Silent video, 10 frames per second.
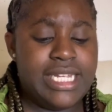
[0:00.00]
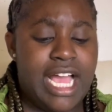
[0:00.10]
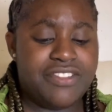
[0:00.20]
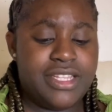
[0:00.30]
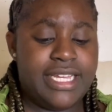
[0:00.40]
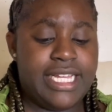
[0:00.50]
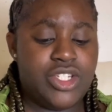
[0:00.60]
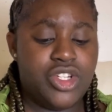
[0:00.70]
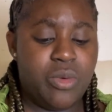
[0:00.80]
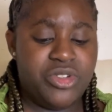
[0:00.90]
after they get
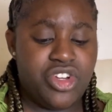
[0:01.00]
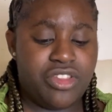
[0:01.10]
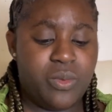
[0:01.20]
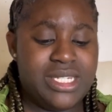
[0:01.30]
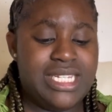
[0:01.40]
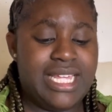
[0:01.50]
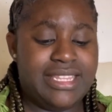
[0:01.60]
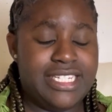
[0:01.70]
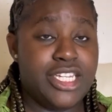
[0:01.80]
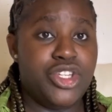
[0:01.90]
to know each other, we see that
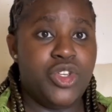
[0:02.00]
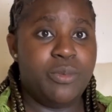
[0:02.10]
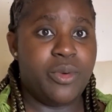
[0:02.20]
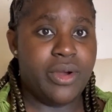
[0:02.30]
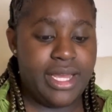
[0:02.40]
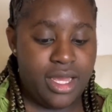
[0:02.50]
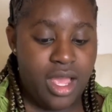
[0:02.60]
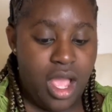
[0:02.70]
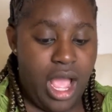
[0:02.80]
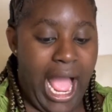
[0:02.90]
there's a new boy.
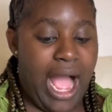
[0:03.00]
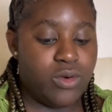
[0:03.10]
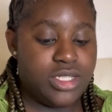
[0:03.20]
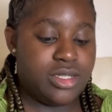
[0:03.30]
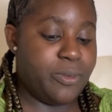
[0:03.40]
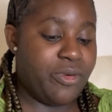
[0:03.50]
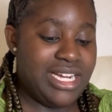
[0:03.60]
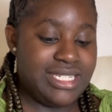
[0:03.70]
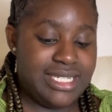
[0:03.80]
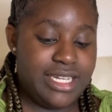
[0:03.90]
I was
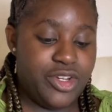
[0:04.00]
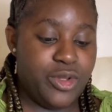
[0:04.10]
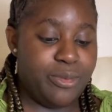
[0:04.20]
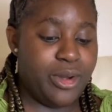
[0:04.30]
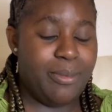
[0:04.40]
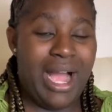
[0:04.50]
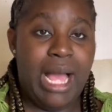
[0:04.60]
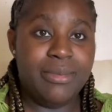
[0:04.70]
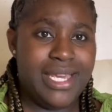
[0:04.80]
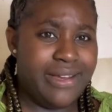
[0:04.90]
surprised to see a new boy, but
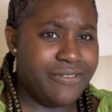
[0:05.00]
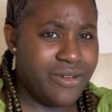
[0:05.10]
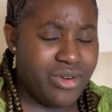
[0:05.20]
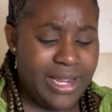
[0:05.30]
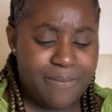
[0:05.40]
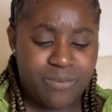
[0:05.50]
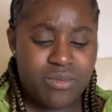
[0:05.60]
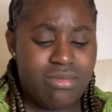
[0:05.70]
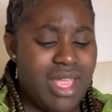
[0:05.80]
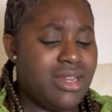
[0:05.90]
I'm here for it.
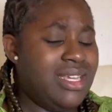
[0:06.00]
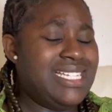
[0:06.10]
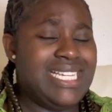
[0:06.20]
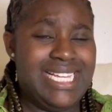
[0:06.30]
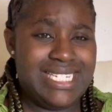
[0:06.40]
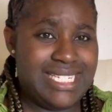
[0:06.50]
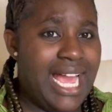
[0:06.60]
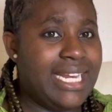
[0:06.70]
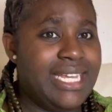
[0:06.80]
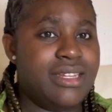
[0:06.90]
He's
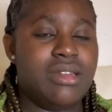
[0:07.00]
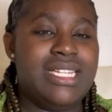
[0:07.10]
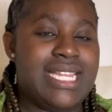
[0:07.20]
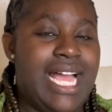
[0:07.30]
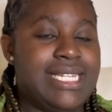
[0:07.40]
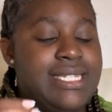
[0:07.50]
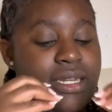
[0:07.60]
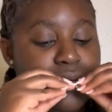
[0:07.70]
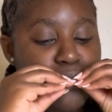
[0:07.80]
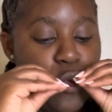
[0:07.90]
Italian. His
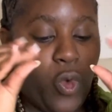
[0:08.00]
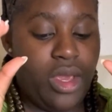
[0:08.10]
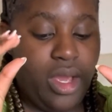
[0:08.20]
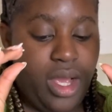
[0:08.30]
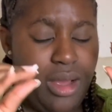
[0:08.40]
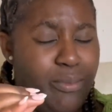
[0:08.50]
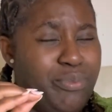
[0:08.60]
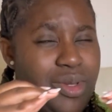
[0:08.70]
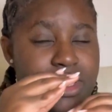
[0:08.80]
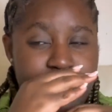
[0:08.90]
accent,
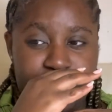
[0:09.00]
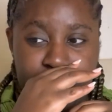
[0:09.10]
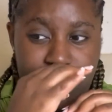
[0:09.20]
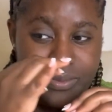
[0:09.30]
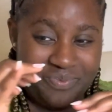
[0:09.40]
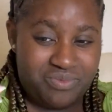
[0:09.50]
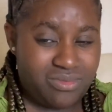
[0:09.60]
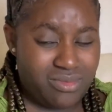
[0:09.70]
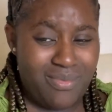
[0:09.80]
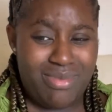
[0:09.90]
beautiful.
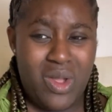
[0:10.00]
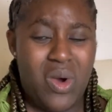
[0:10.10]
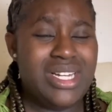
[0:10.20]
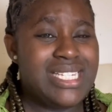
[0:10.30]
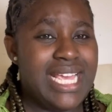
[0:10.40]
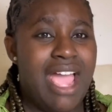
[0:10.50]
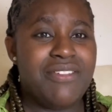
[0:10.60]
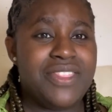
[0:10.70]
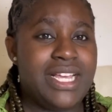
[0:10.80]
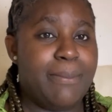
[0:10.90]
Honestly,
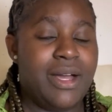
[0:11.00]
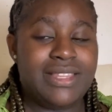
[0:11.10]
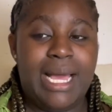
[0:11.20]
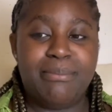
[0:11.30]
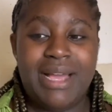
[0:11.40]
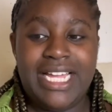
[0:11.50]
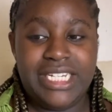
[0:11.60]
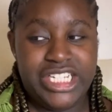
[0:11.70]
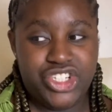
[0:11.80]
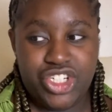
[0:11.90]
everything about that man
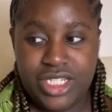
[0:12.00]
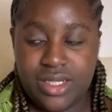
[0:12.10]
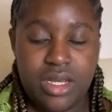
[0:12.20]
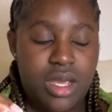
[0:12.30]
is just